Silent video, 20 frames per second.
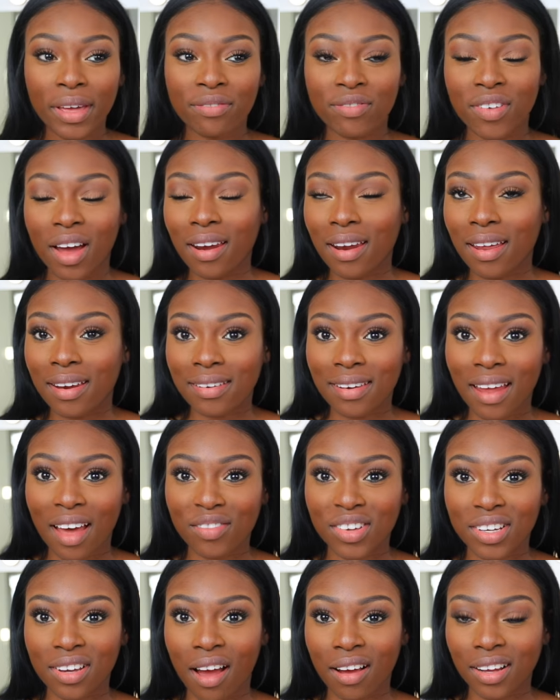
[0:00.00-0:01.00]
We've got
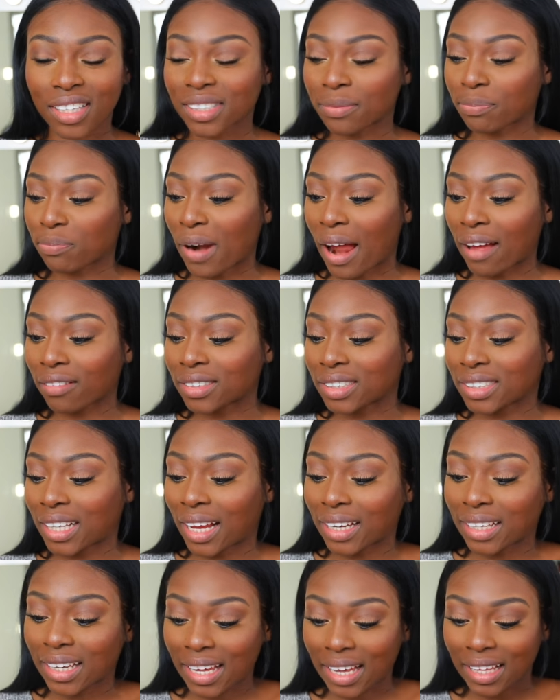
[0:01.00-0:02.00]
another dark brown
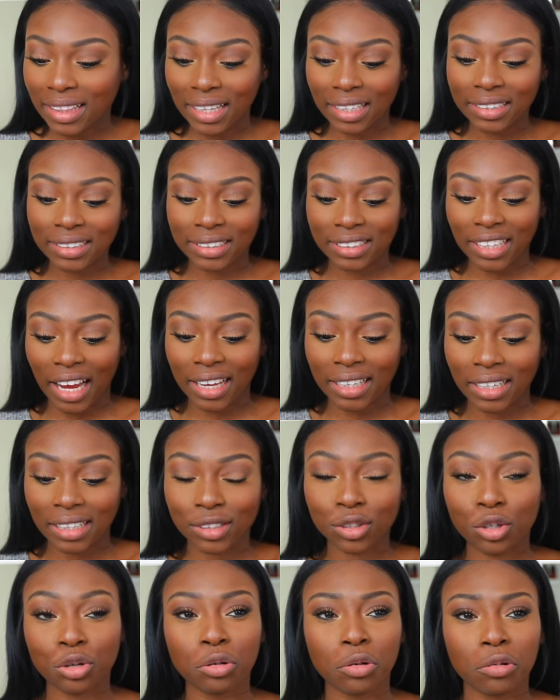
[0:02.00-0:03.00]
shade here. This shade
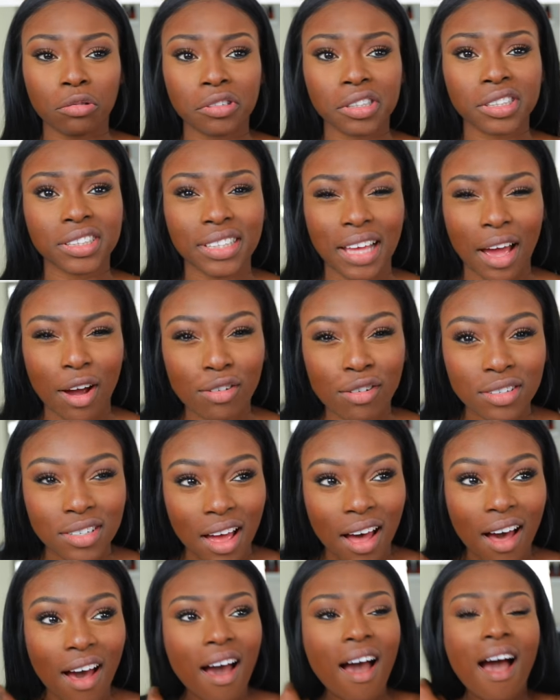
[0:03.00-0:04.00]
is called
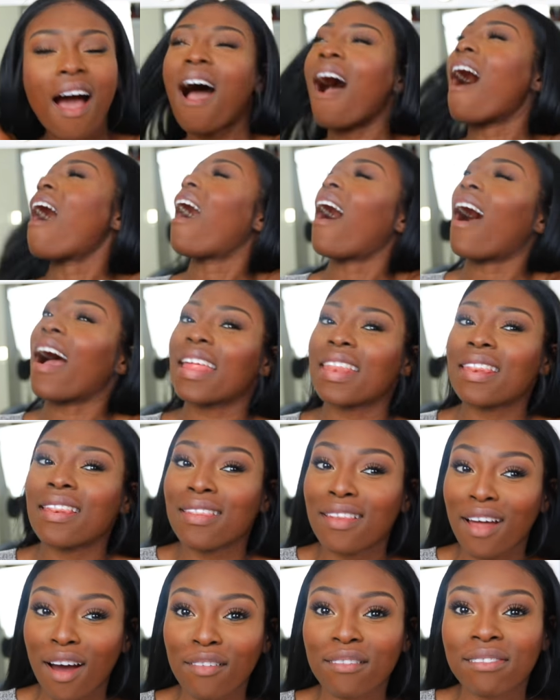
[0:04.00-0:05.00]
Griselda. I
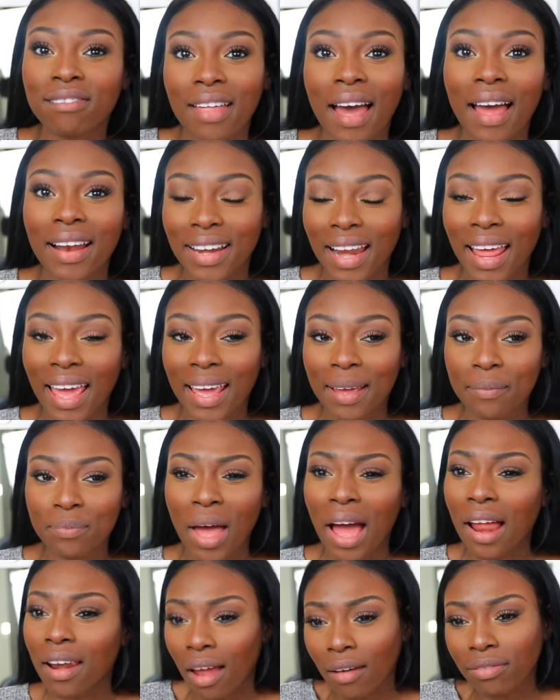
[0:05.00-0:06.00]
love that
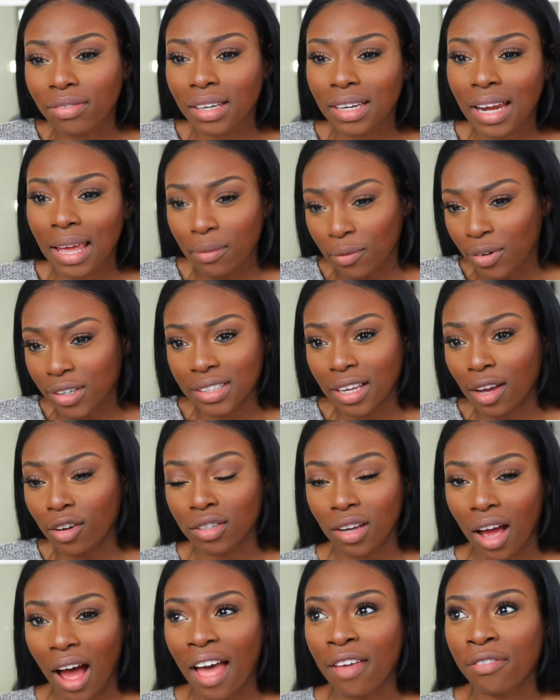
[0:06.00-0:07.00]
name. I love the name
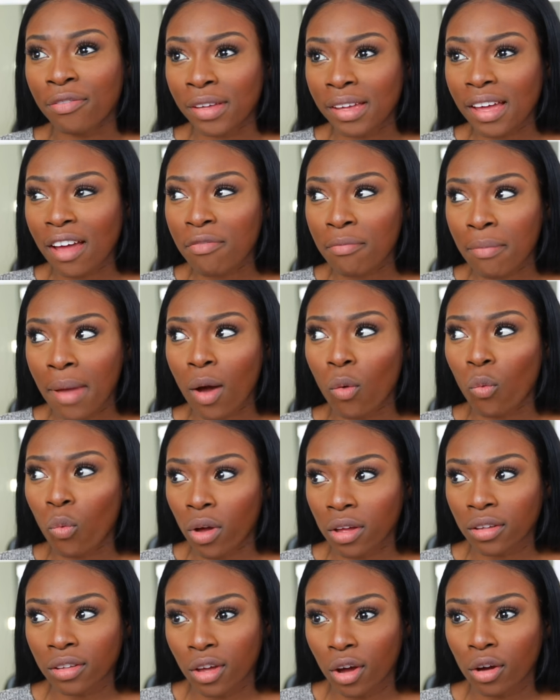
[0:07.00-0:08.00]
Griselda. I think I've met
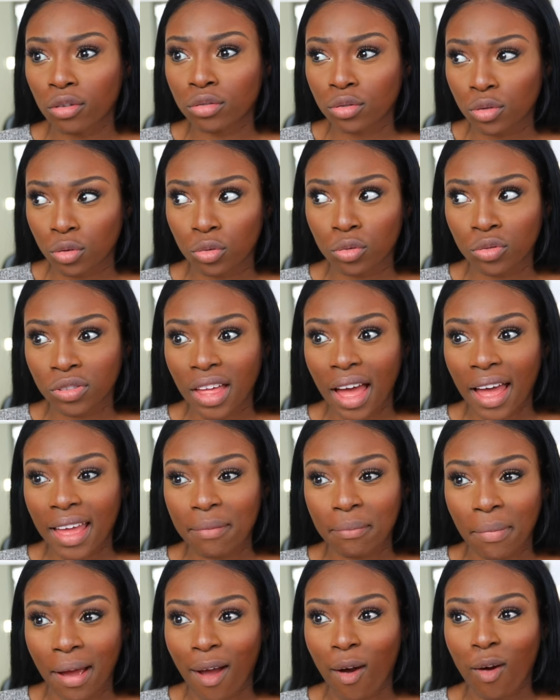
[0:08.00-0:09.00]
one girl called
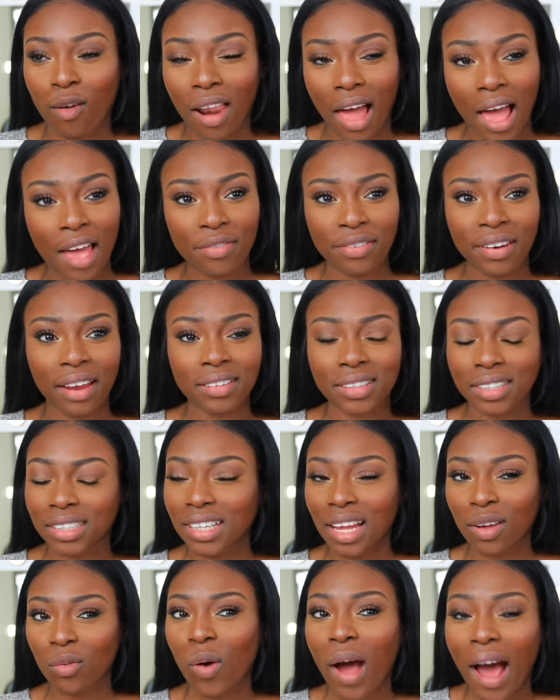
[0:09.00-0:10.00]
that in my whole life and I was
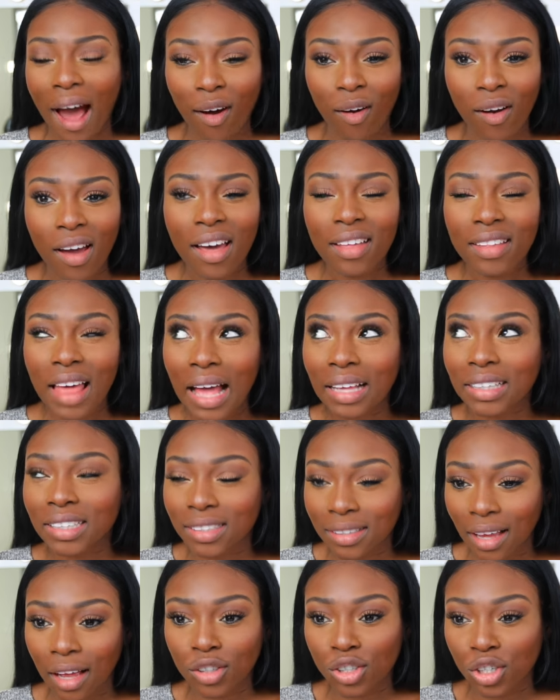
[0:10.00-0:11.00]
just like, wow, that's
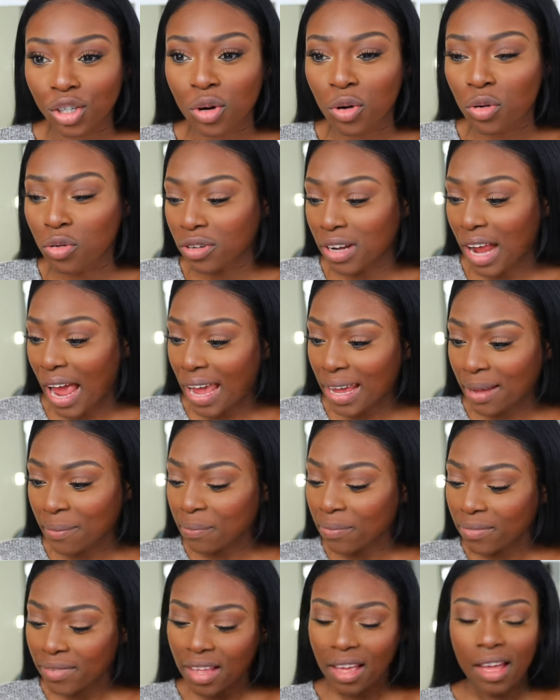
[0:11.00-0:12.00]
such a cool
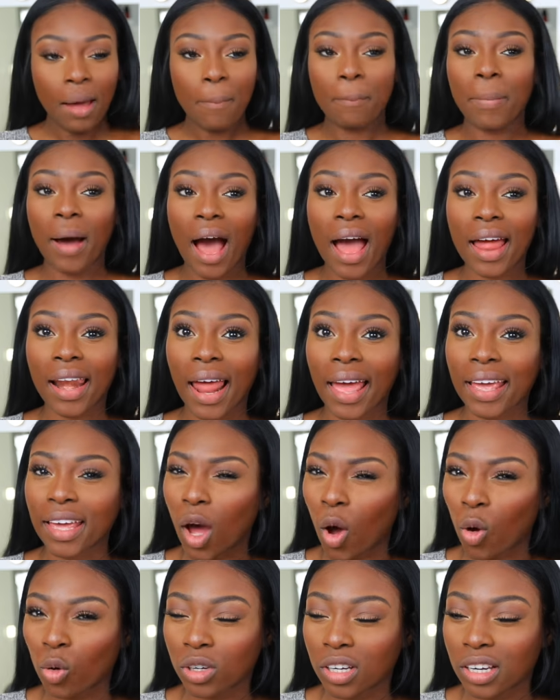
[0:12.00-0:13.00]
name. But I
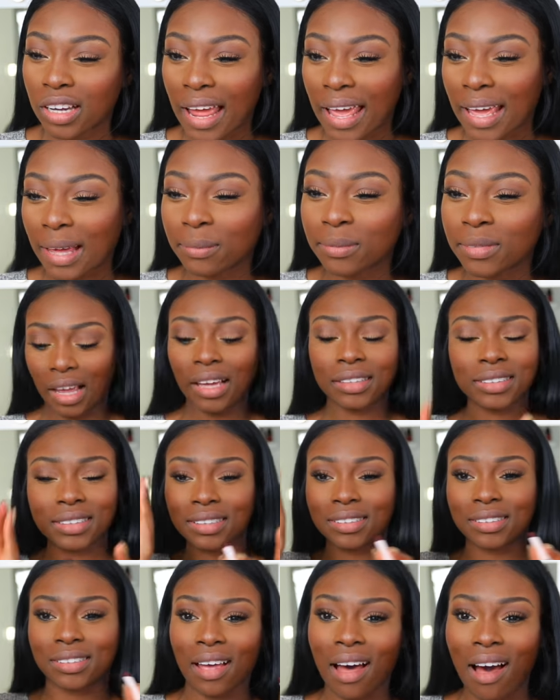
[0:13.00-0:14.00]
like older names. It's
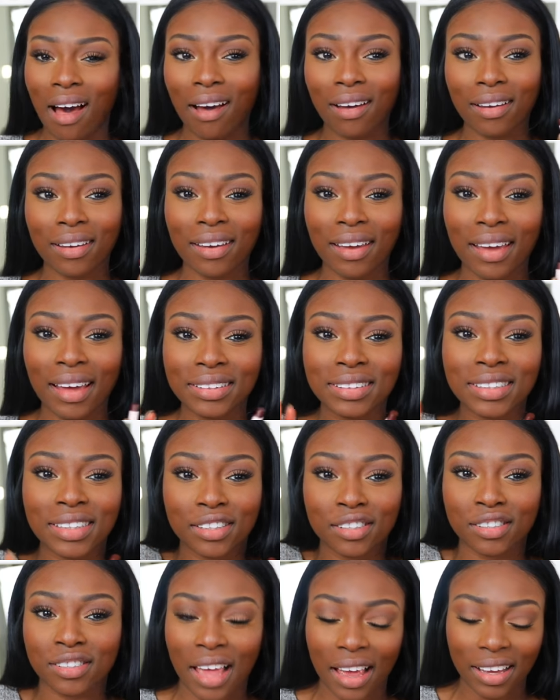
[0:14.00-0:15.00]
a dark, it's
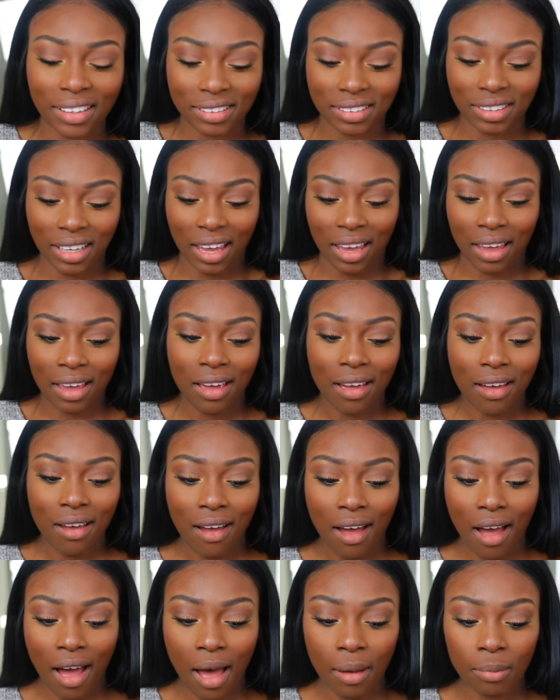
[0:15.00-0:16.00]
a sexy.
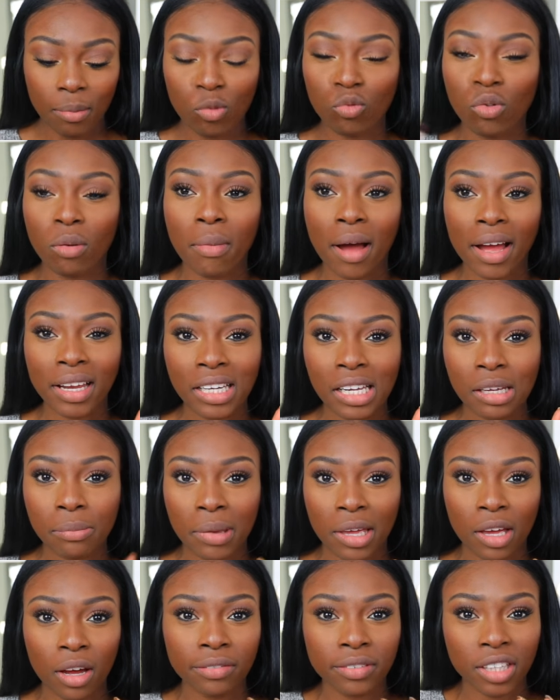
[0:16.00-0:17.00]
Reminding
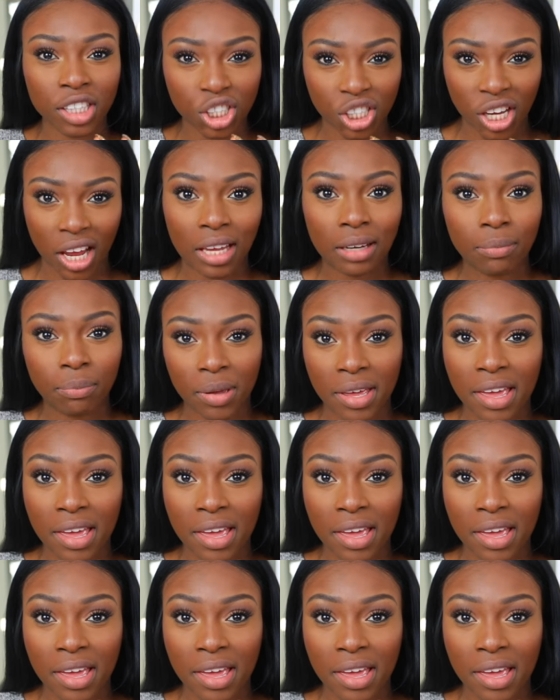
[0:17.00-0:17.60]
me of the shade